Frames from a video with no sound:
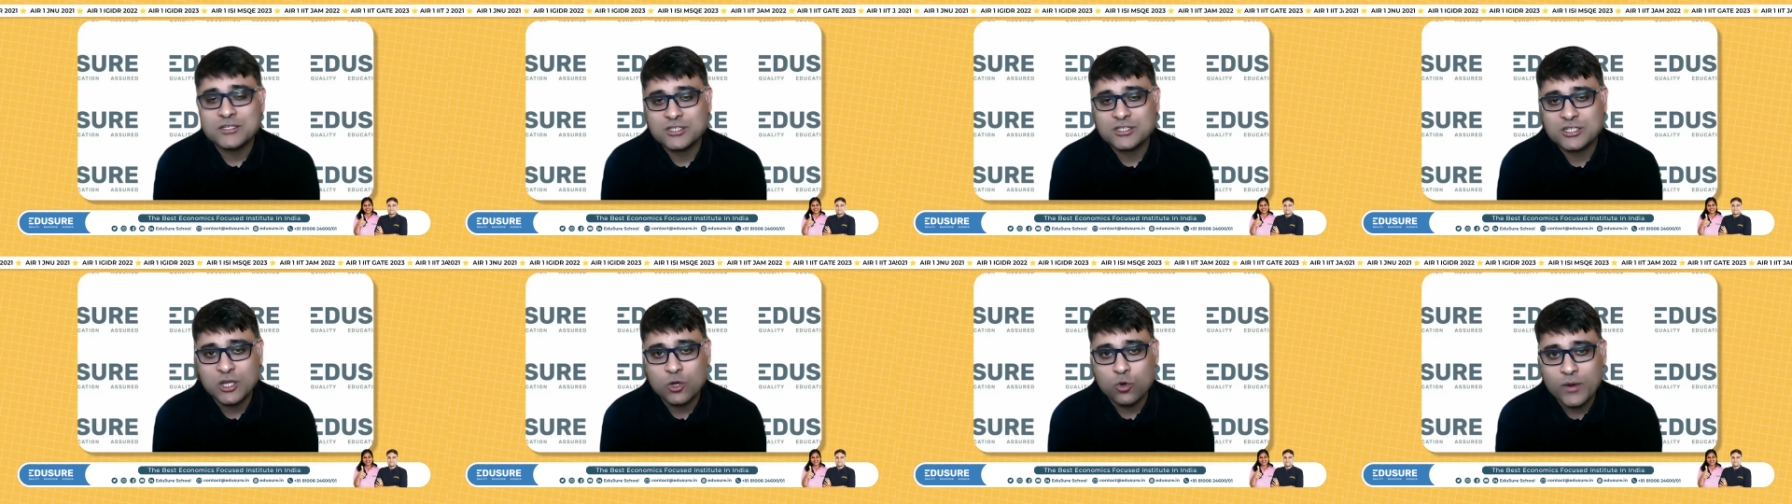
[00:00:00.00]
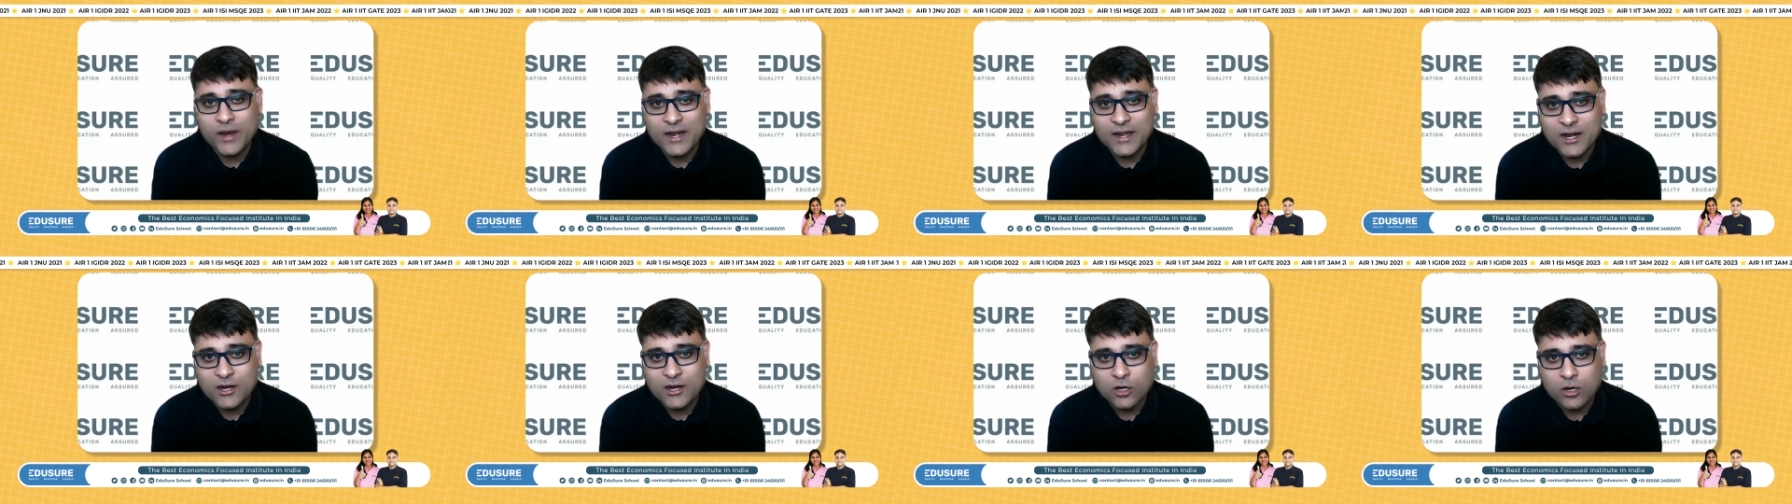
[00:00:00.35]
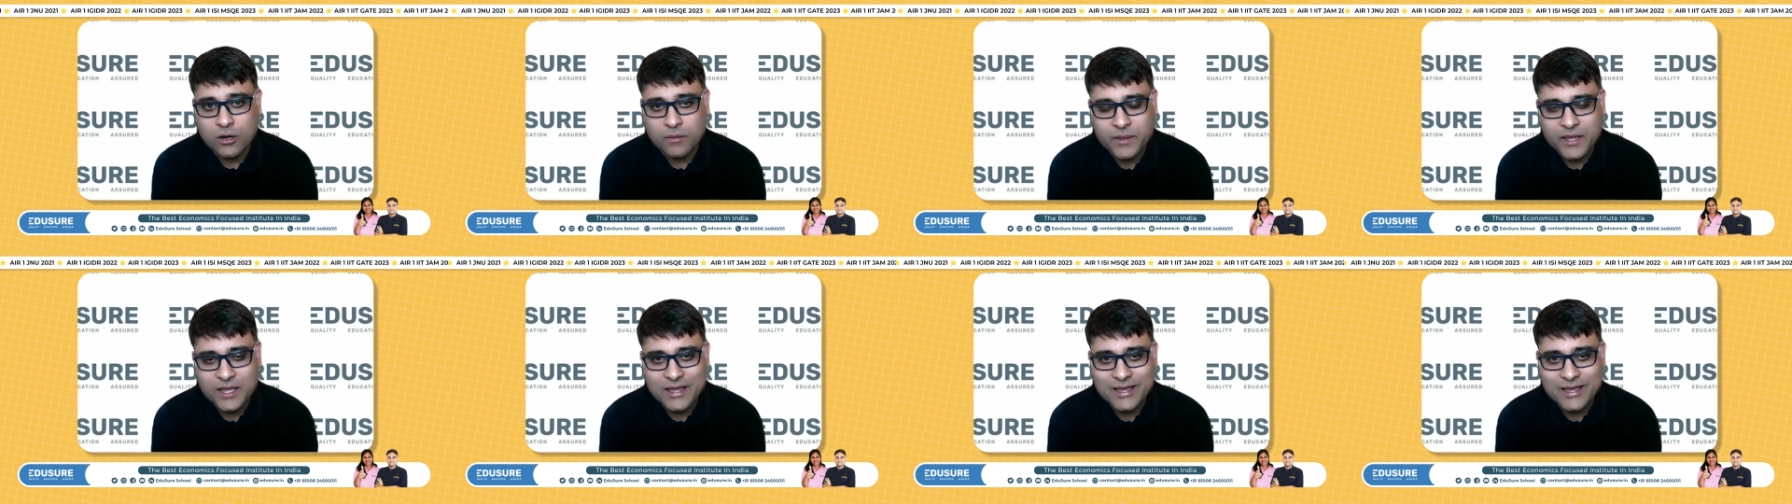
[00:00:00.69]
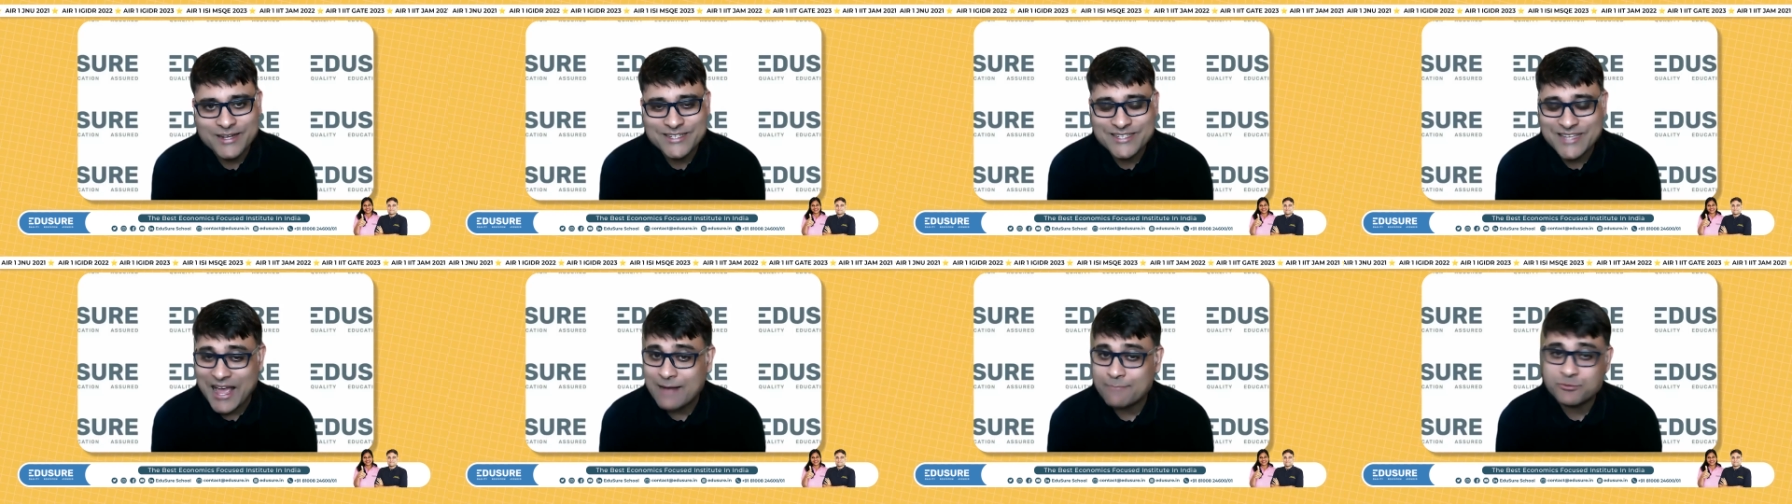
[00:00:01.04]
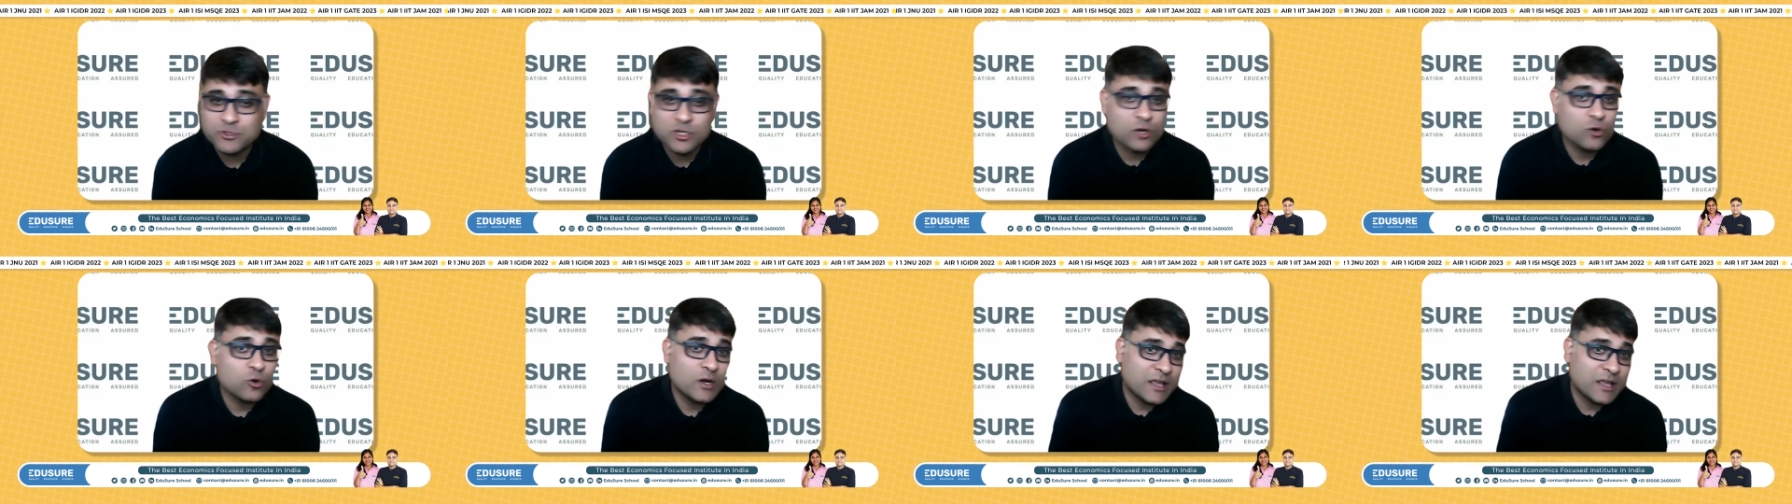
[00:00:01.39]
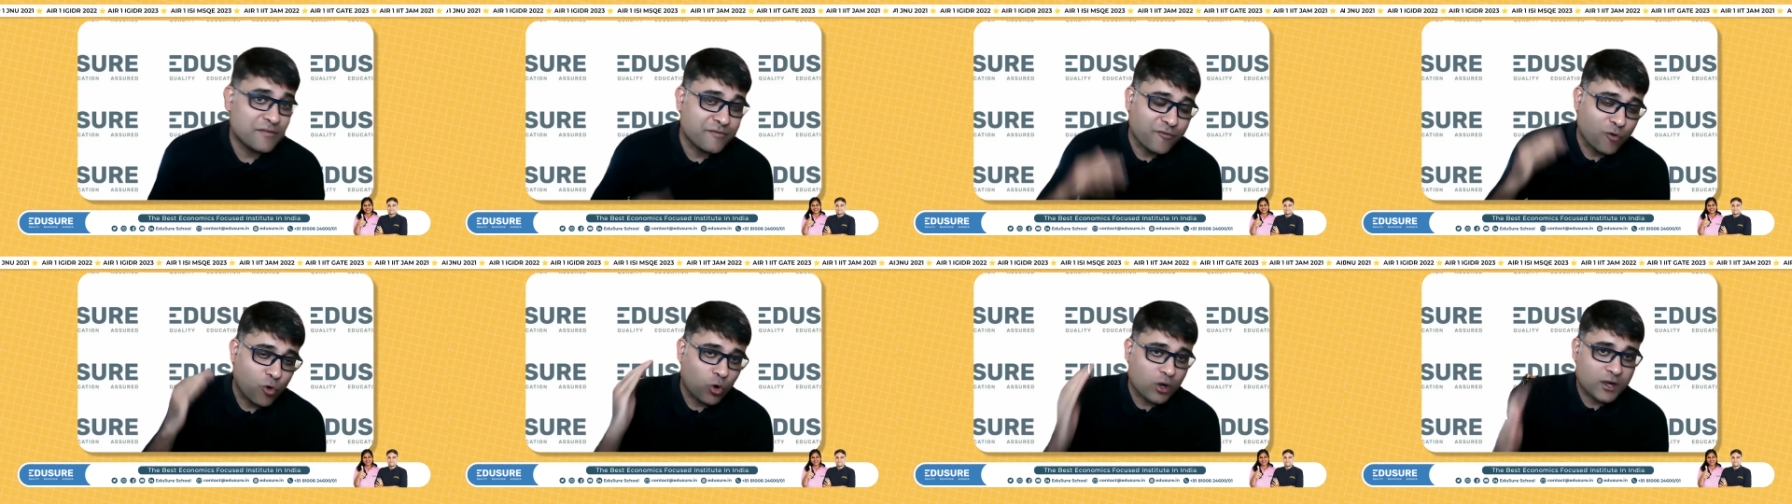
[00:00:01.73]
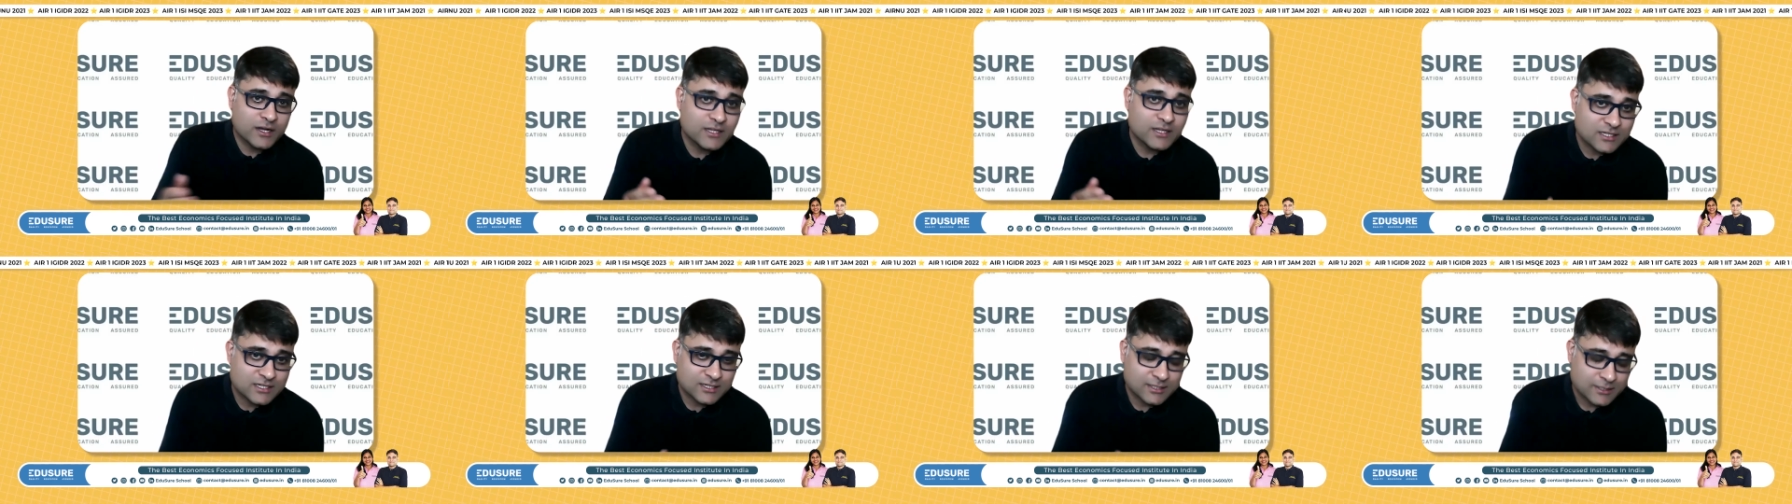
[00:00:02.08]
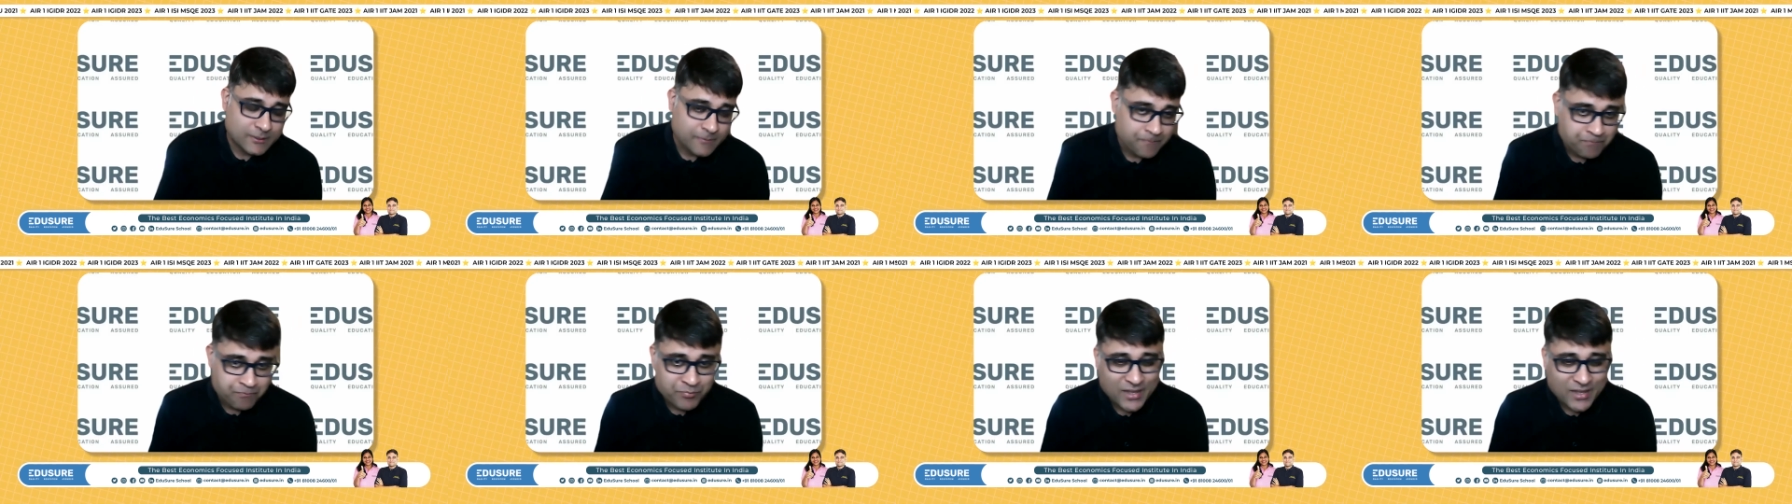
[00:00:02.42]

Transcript: CUET topic. It's absolutely focused.